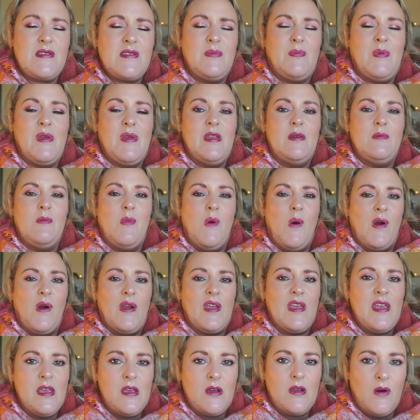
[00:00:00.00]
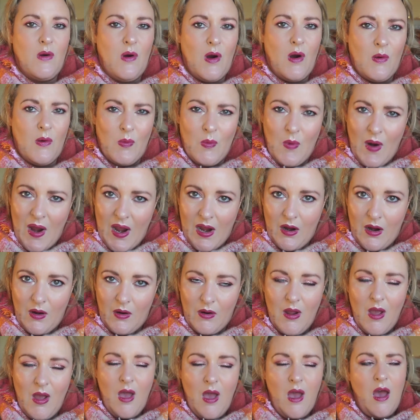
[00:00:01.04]
to being more
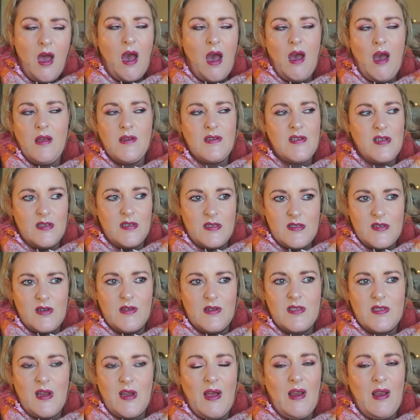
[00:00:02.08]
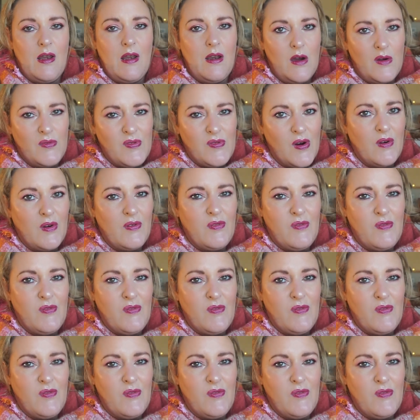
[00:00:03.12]
eco-aware. She's just, I love her